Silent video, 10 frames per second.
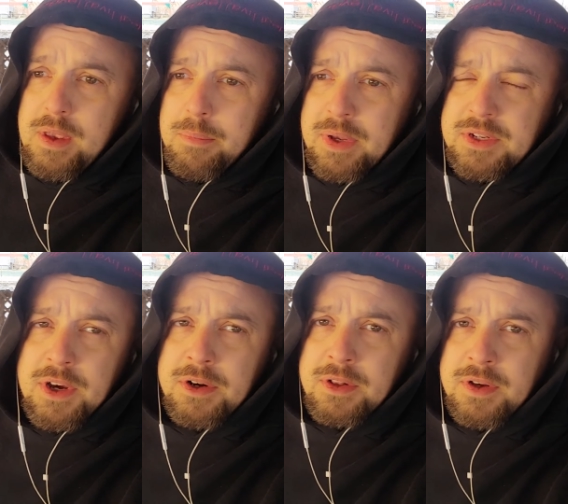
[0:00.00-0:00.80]
My
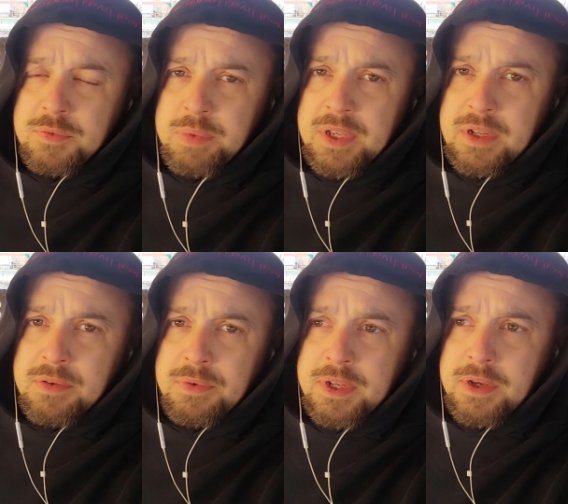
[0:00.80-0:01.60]
daughter loves being in the
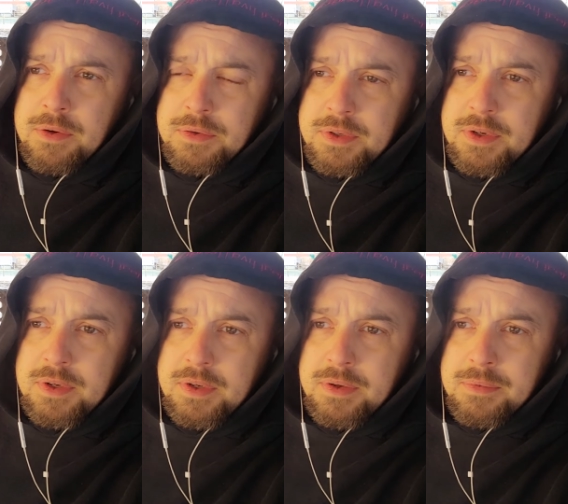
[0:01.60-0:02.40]
videos.
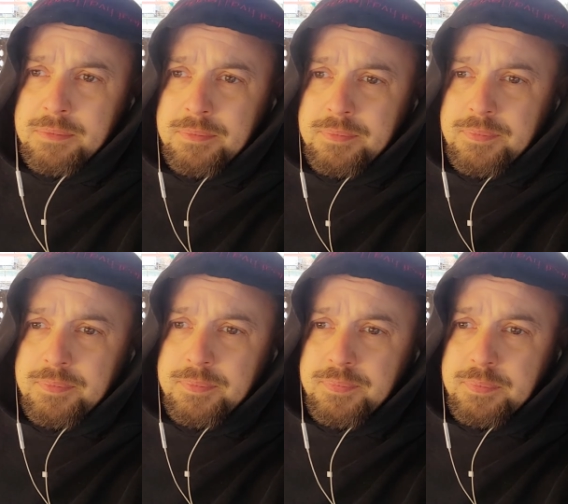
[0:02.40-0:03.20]

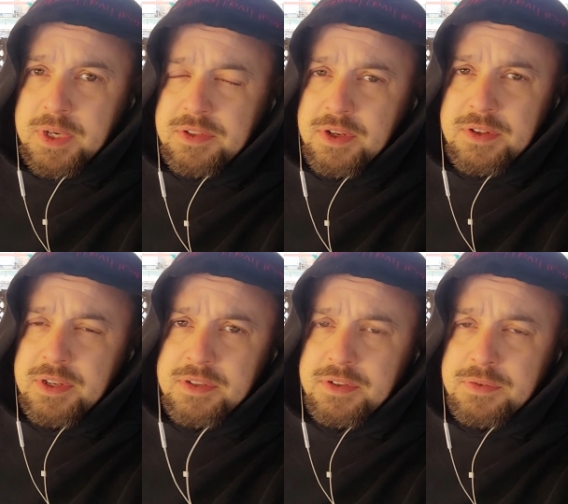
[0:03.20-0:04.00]
My son
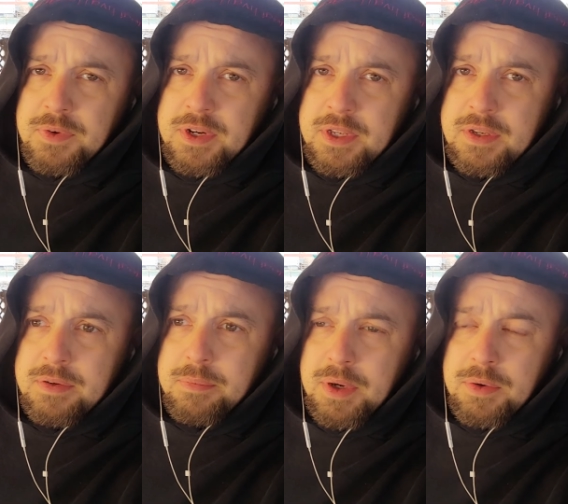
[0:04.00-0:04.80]
thinks it's funny.
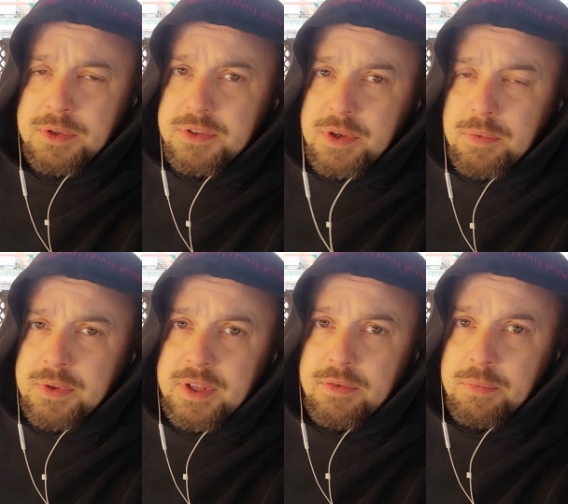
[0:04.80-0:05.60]
My oldest son will
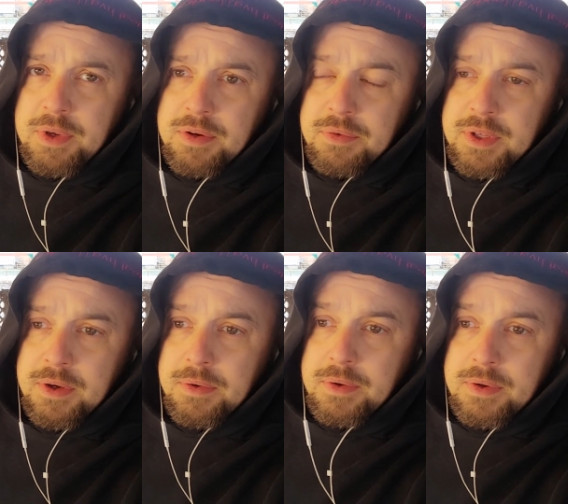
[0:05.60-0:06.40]
never be in a
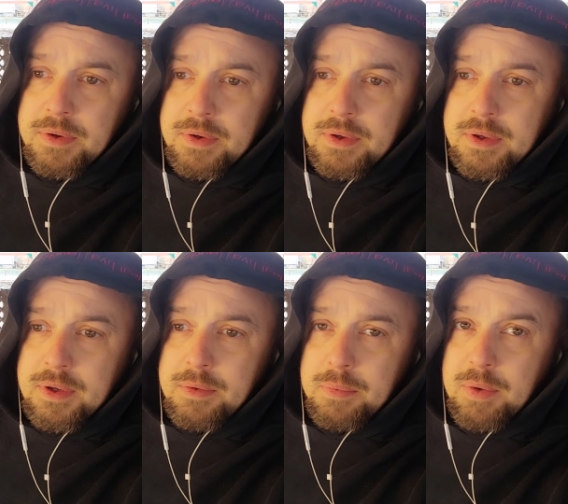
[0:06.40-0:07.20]
video.
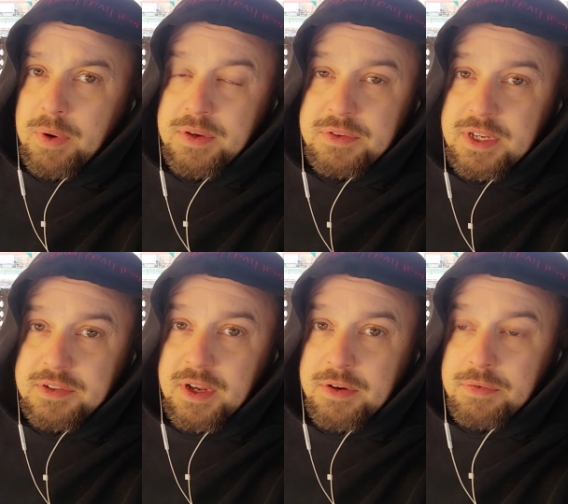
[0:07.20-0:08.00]
My wife
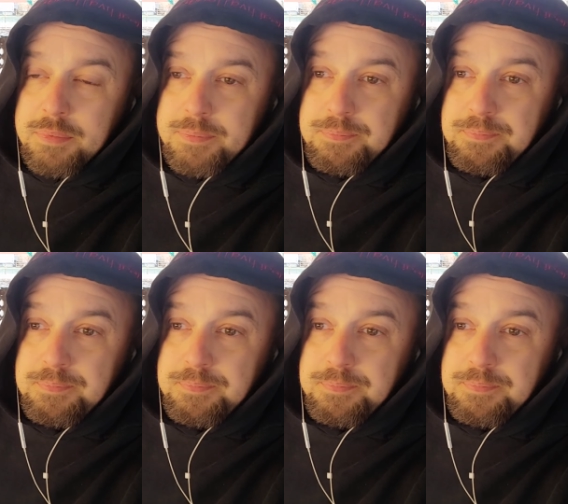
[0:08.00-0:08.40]
stays out of them.